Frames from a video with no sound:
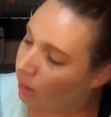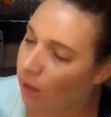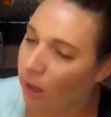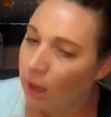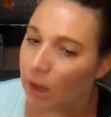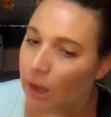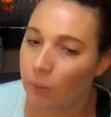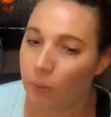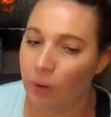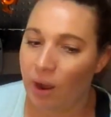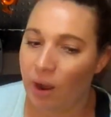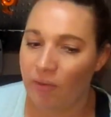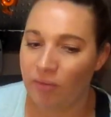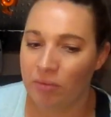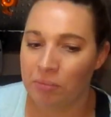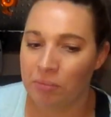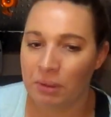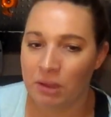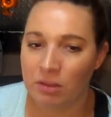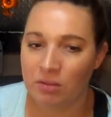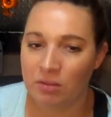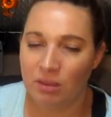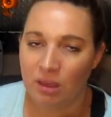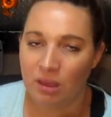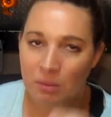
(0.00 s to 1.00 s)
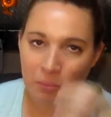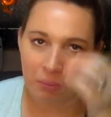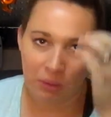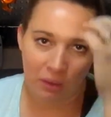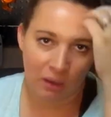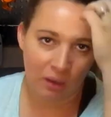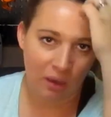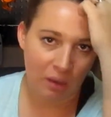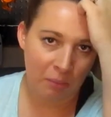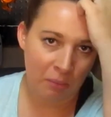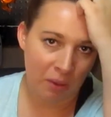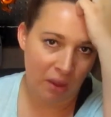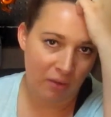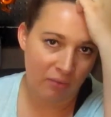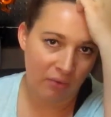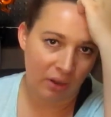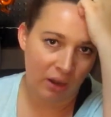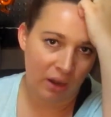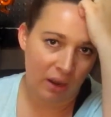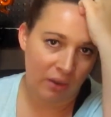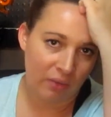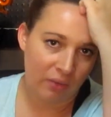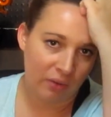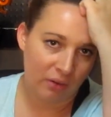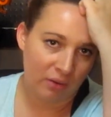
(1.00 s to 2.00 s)
We're having mousekeeping come every
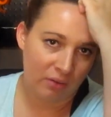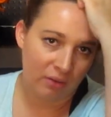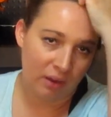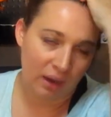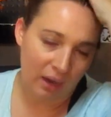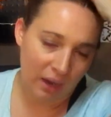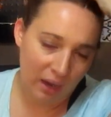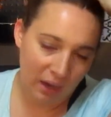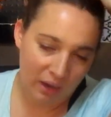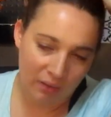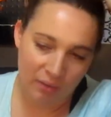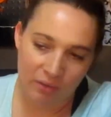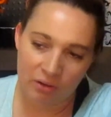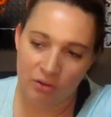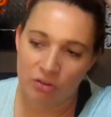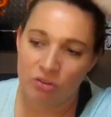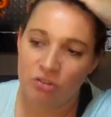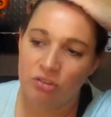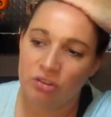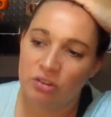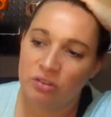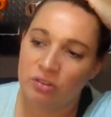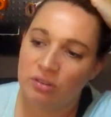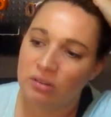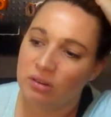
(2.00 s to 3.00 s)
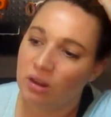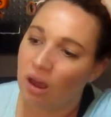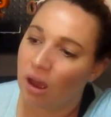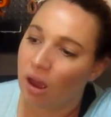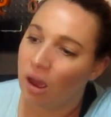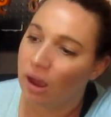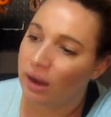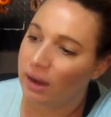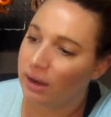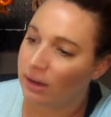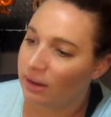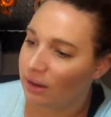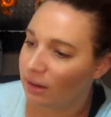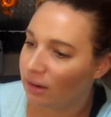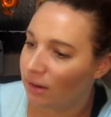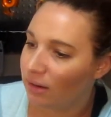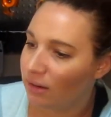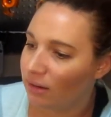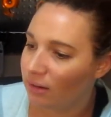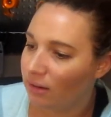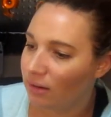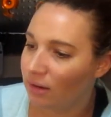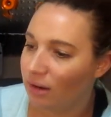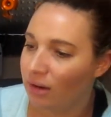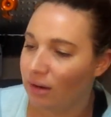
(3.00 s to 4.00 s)
other day. There's just not
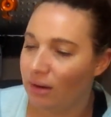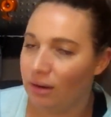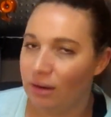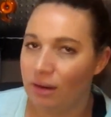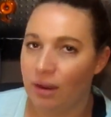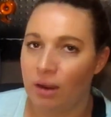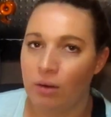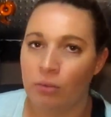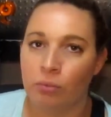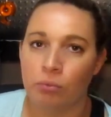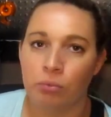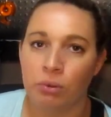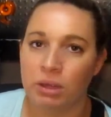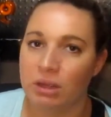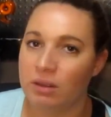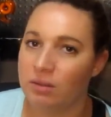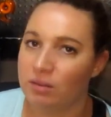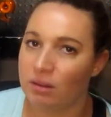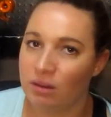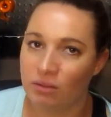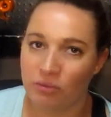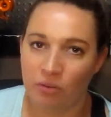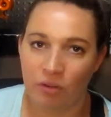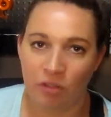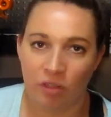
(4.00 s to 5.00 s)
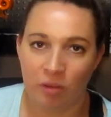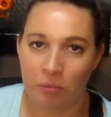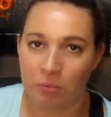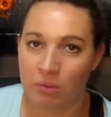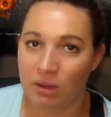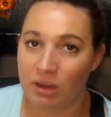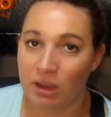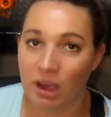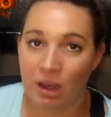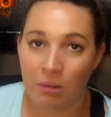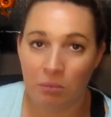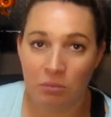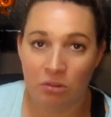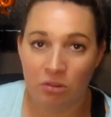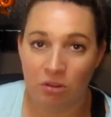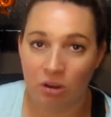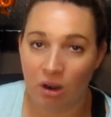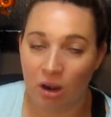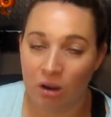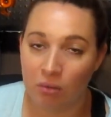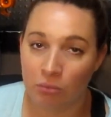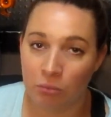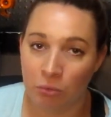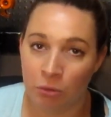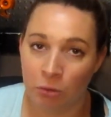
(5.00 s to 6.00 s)
a reason for them to come to
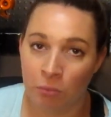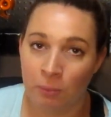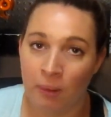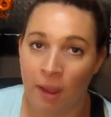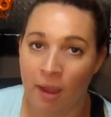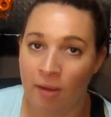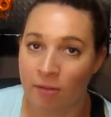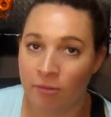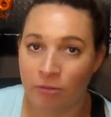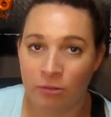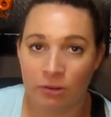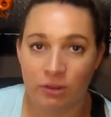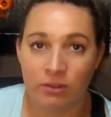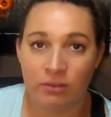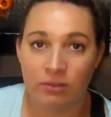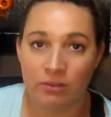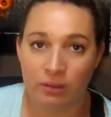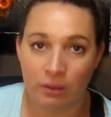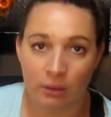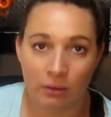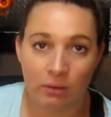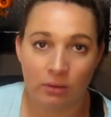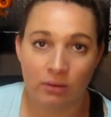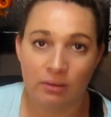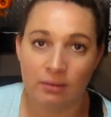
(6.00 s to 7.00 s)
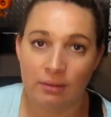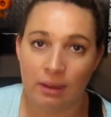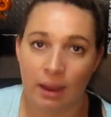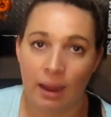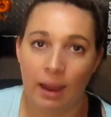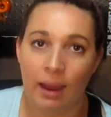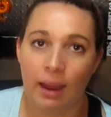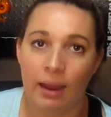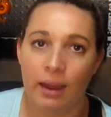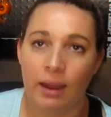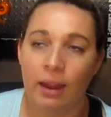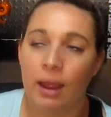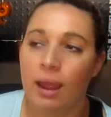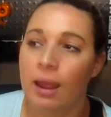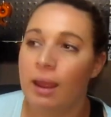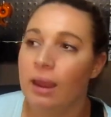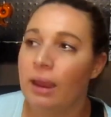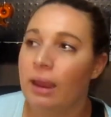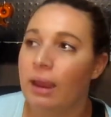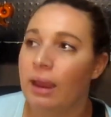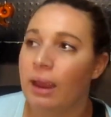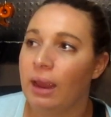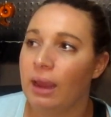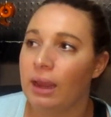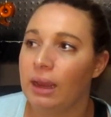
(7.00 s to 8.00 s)
our room every single day.
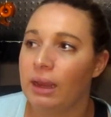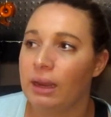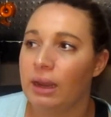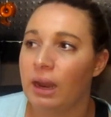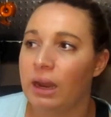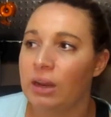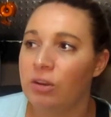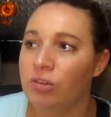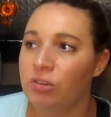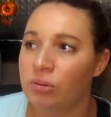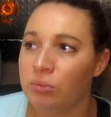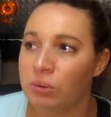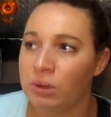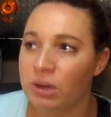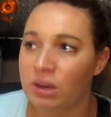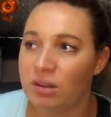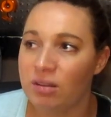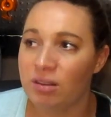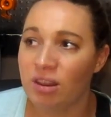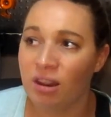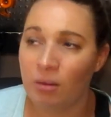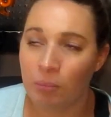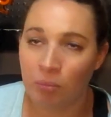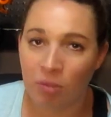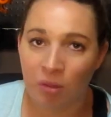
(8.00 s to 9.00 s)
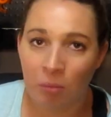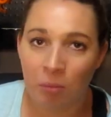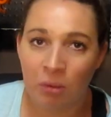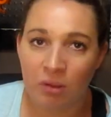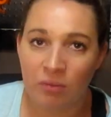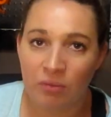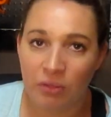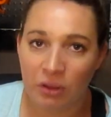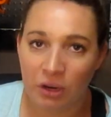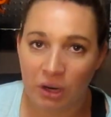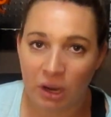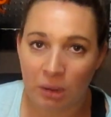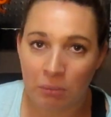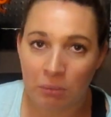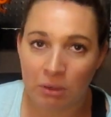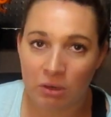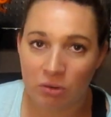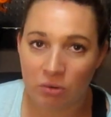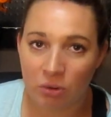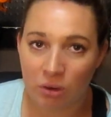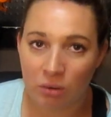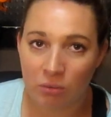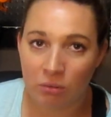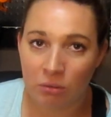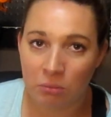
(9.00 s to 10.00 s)
And I do want to tip them if they're coming
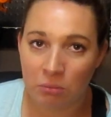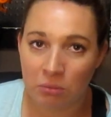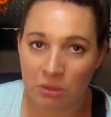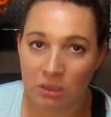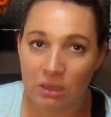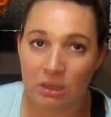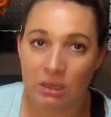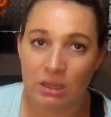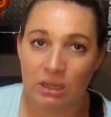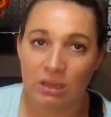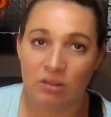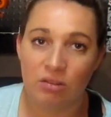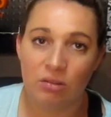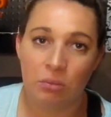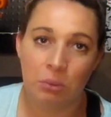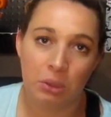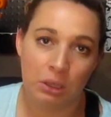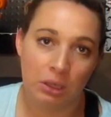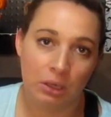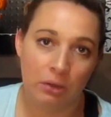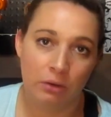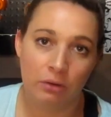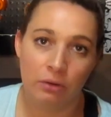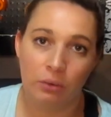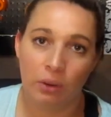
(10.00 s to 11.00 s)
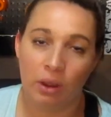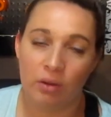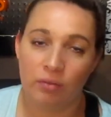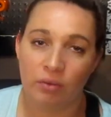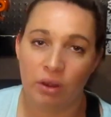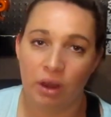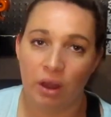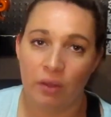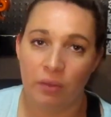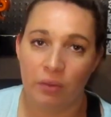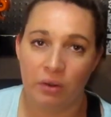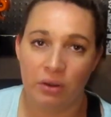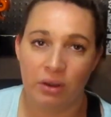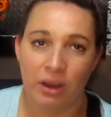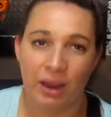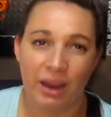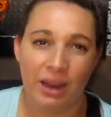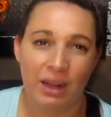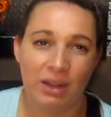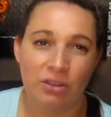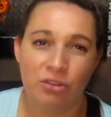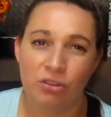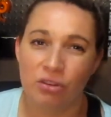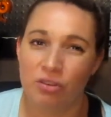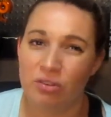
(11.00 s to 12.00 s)
to our room to clean. So we're going to do every other day.
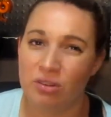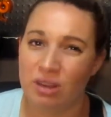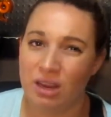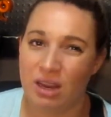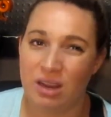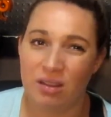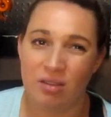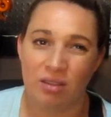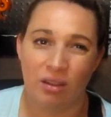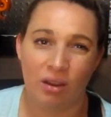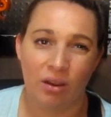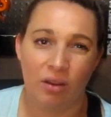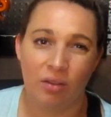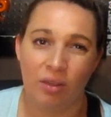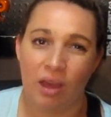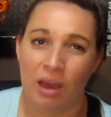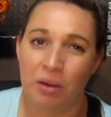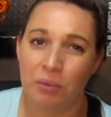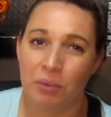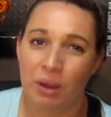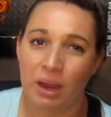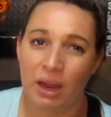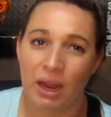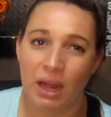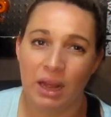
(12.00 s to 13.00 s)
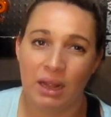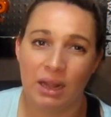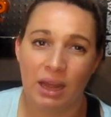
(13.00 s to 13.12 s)
It's just easier that way.